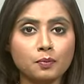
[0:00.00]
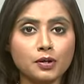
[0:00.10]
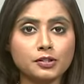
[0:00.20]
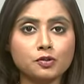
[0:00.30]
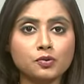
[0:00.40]

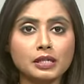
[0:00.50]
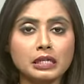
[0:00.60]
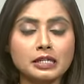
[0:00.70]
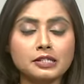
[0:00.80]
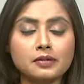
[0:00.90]
points to settle
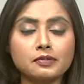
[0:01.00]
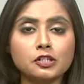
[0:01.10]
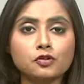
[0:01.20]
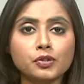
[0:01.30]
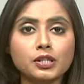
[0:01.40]
at
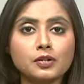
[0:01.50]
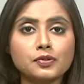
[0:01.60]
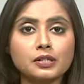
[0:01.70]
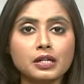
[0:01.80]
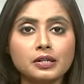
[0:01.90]

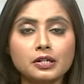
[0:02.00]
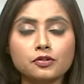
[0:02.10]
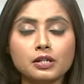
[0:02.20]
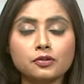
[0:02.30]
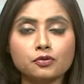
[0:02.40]

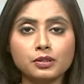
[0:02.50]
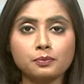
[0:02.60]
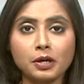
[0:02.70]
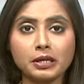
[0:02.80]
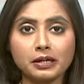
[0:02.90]

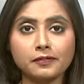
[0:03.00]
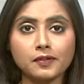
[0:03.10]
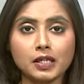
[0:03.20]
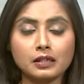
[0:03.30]
73,903.91.